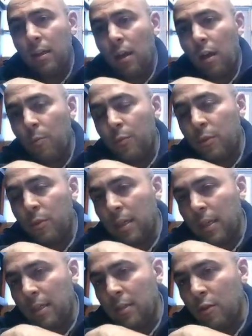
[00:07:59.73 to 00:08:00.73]
helps to
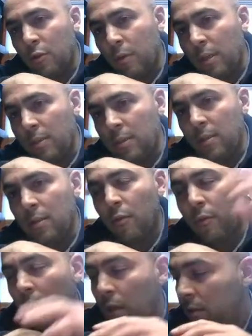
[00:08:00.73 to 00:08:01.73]
increase the
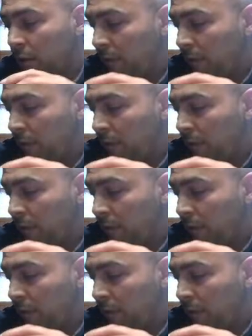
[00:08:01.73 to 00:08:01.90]
relative